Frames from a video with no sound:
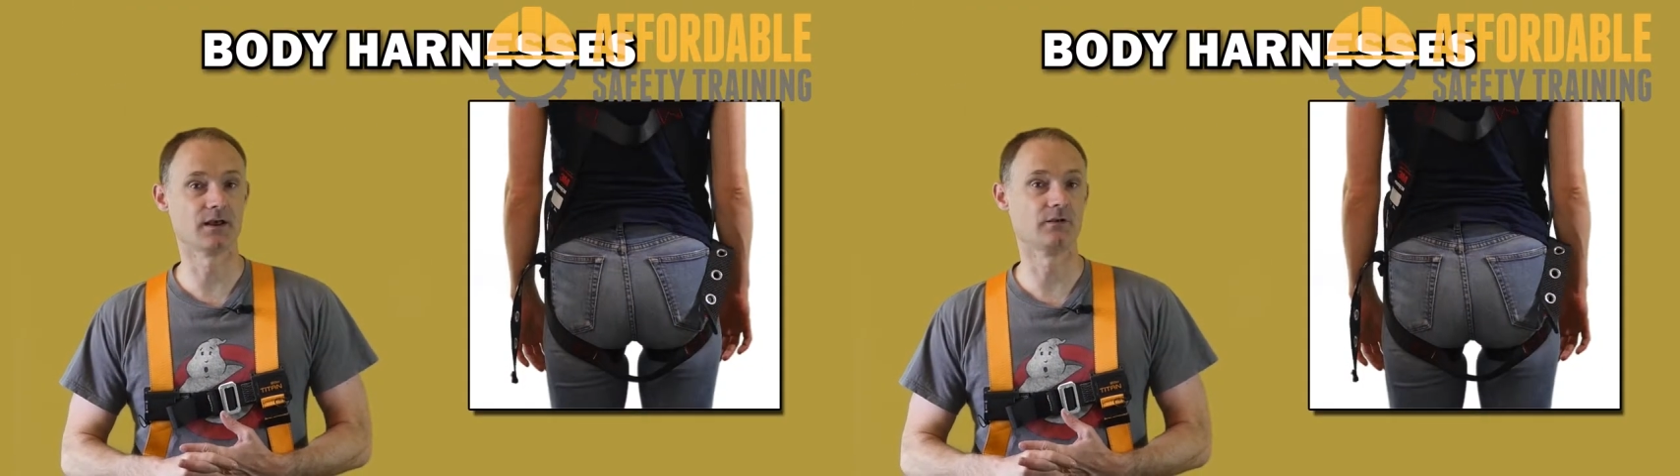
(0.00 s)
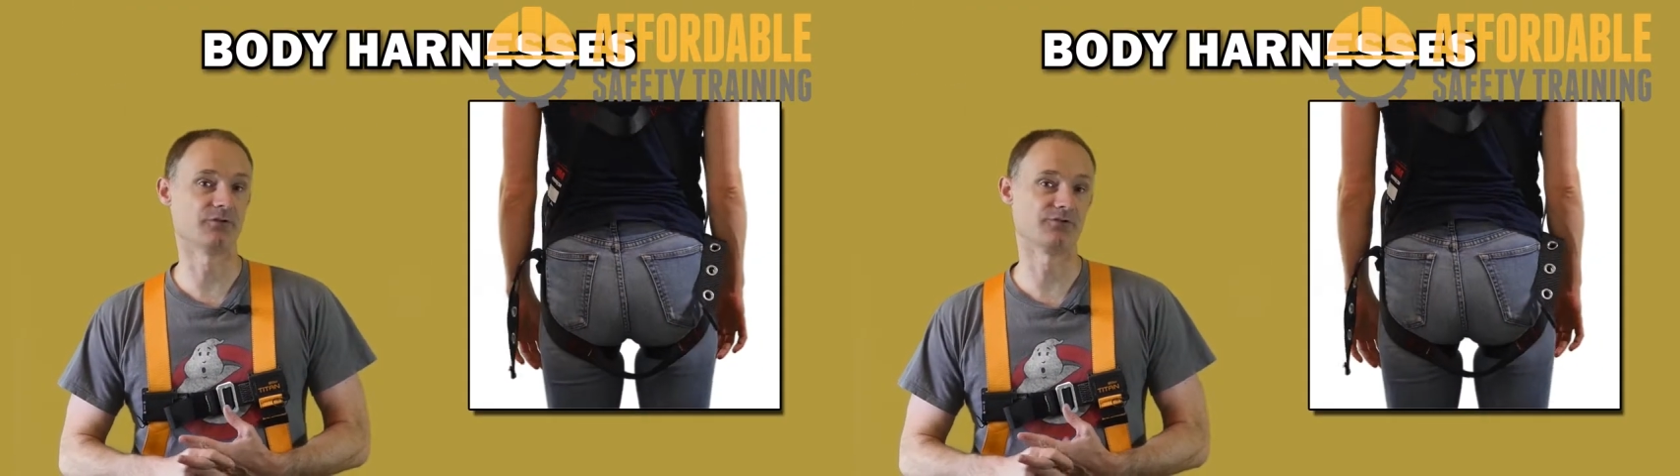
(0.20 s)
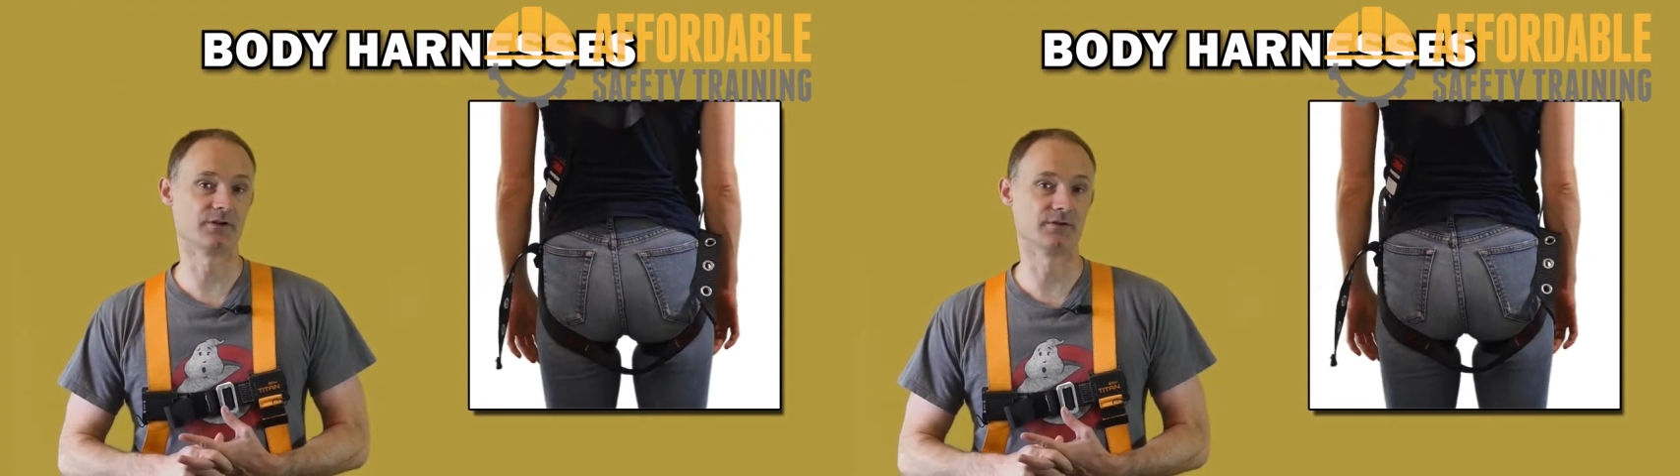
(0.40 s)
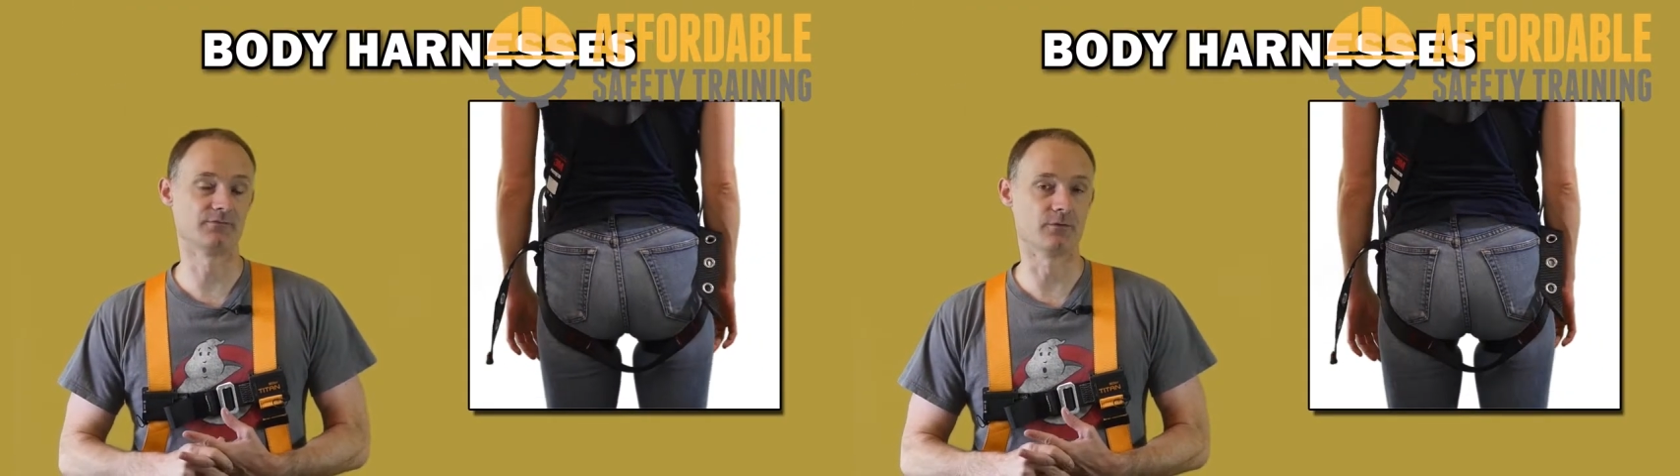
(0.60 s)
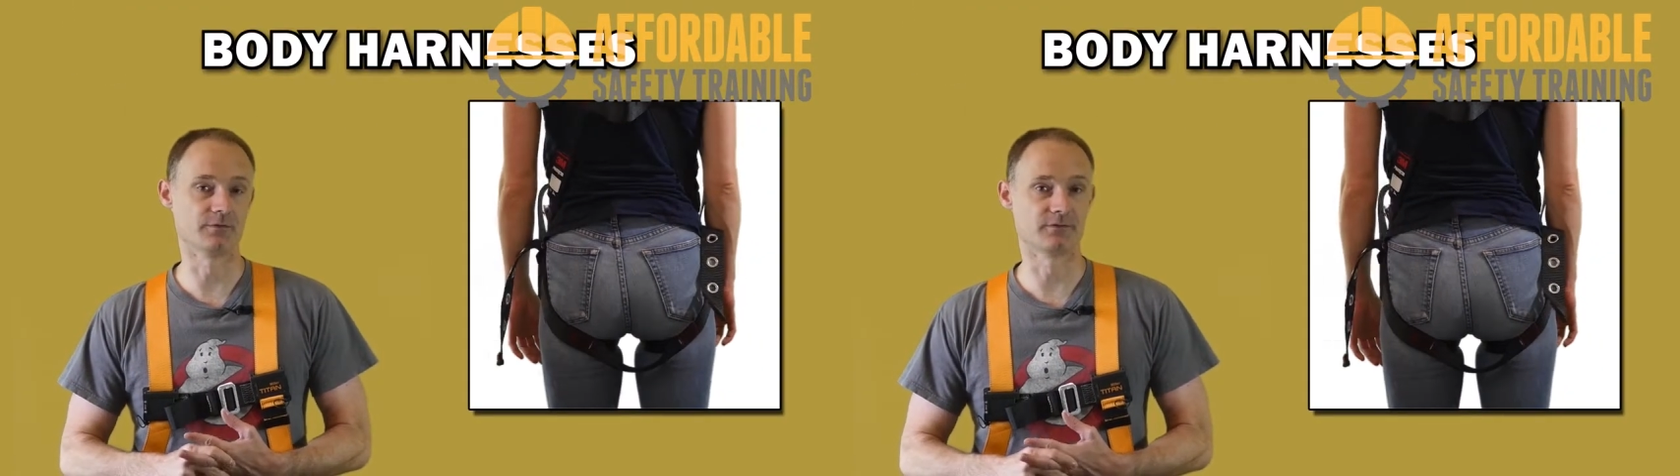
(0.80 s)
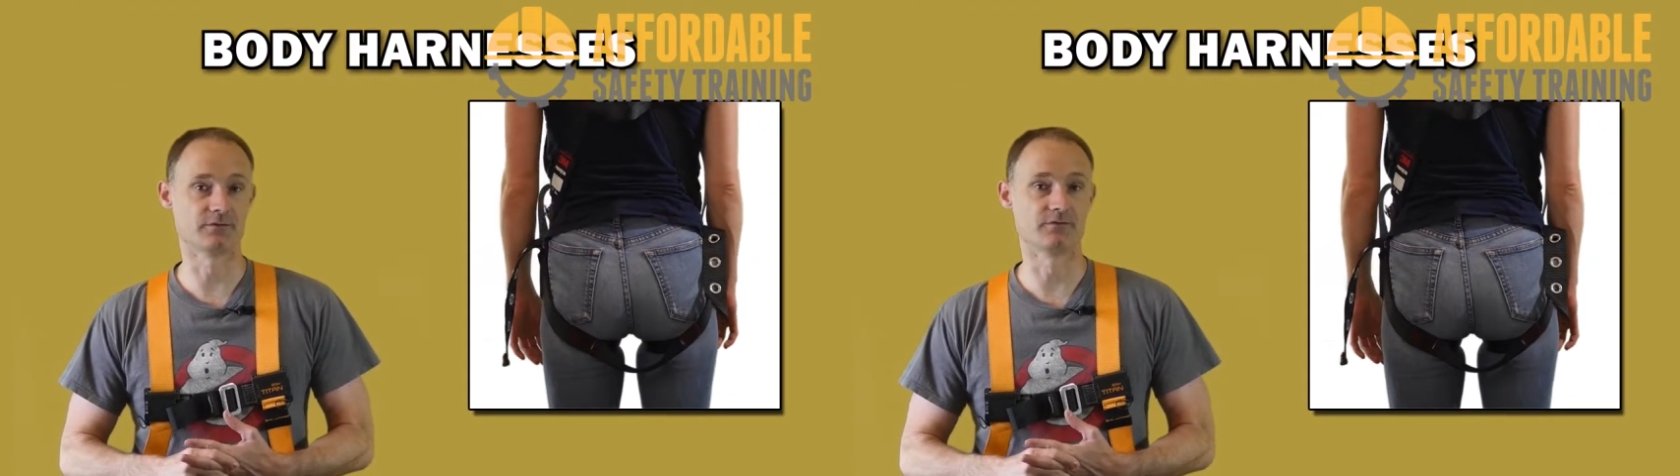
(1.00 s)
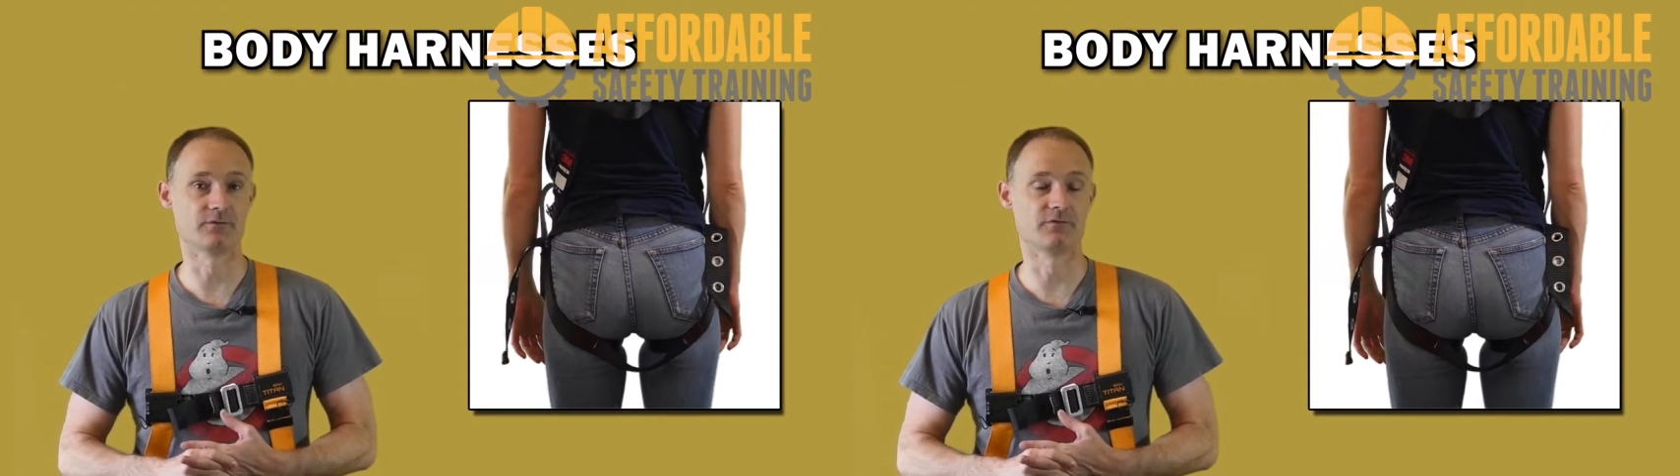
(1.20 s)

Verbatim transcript: and restraining forces from